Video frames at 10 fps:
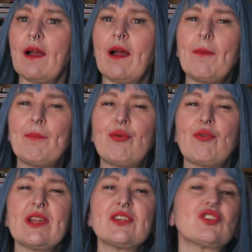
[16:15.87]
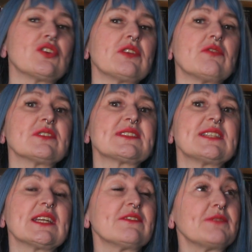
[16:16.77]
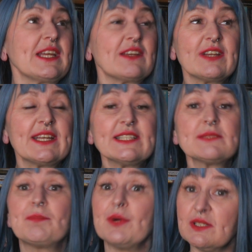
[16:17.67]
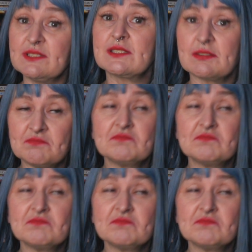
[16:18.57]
I'm pretty sure you're all sick of hearing it, but